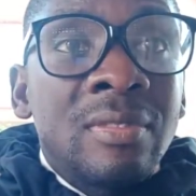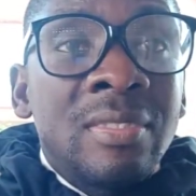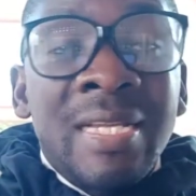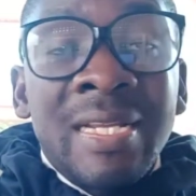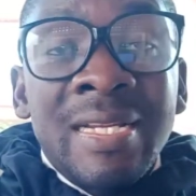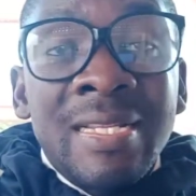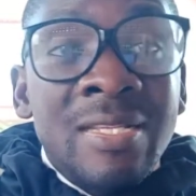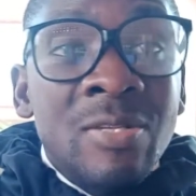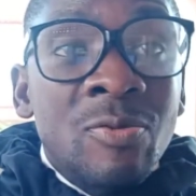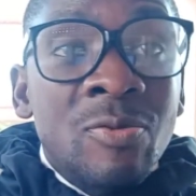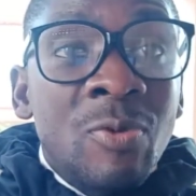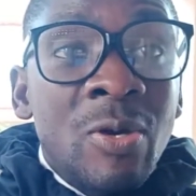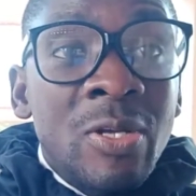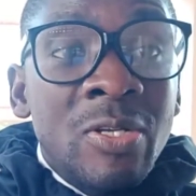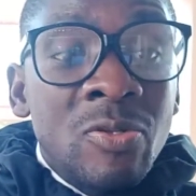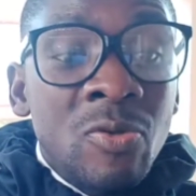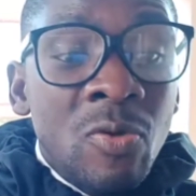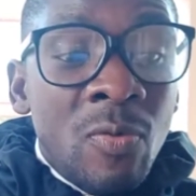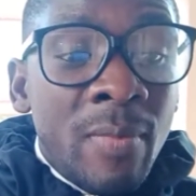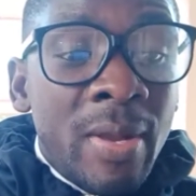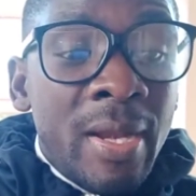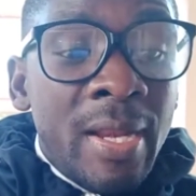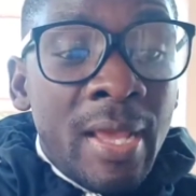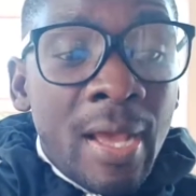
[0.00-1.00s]
That is what
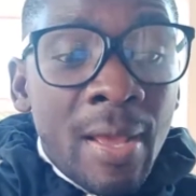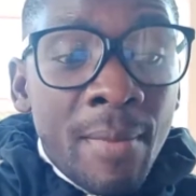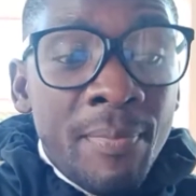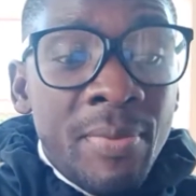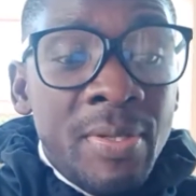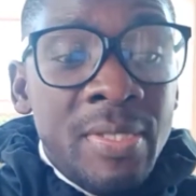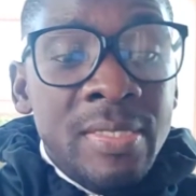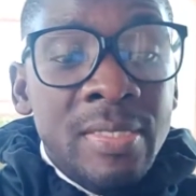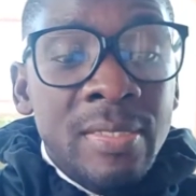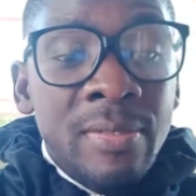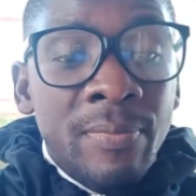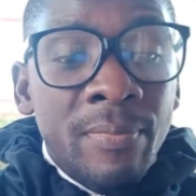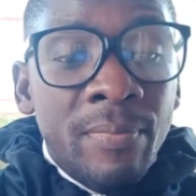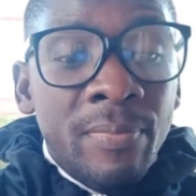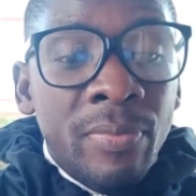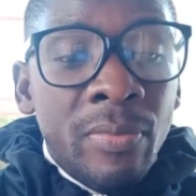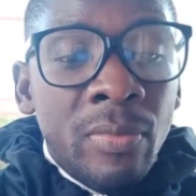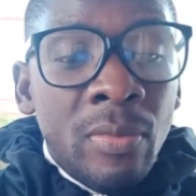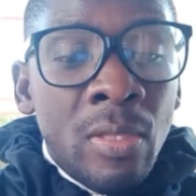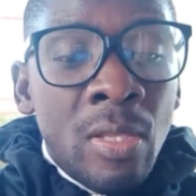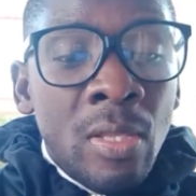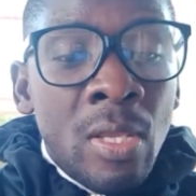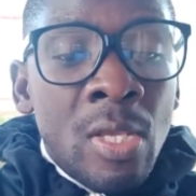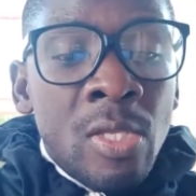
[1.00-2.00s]
normally happens.
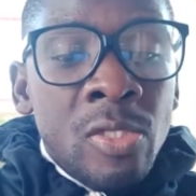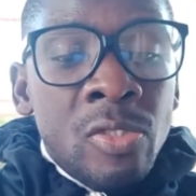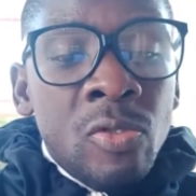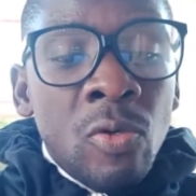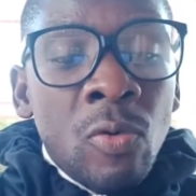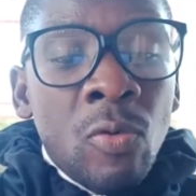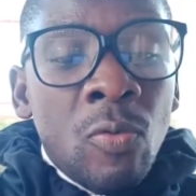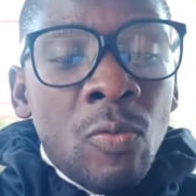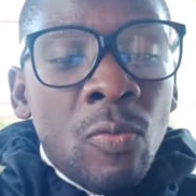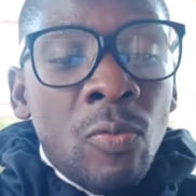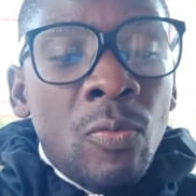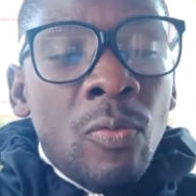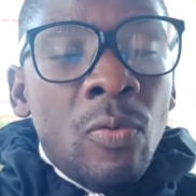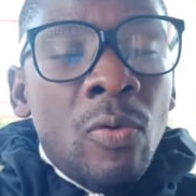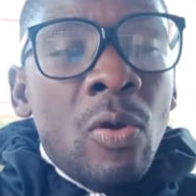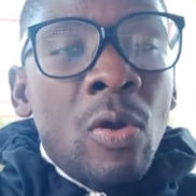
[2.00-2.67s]
So